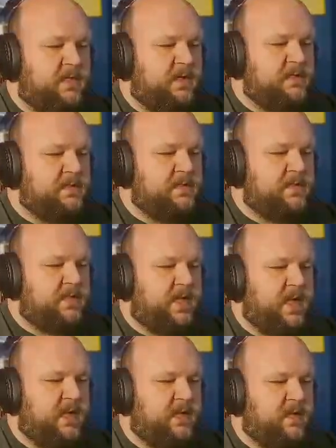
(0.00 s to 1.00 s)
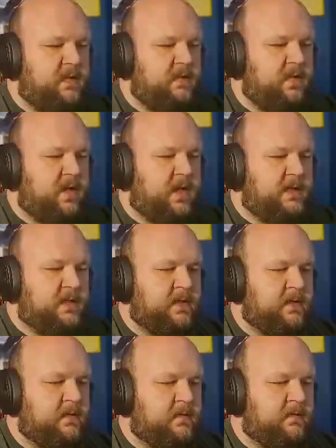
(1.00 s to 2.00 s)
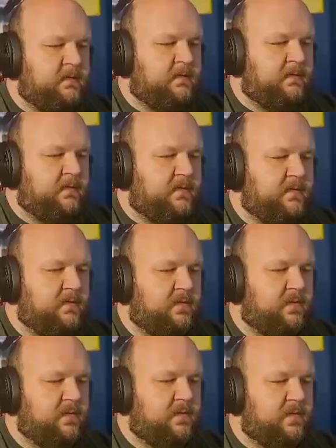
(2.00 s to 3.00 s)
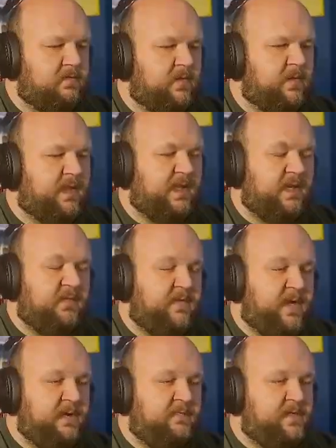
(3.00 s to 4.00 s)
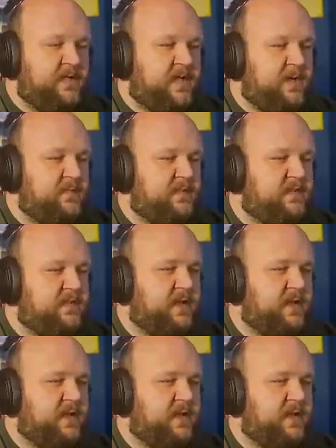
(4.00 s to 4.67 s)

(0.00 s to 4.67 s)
doesn't take a lot of really innovative steps.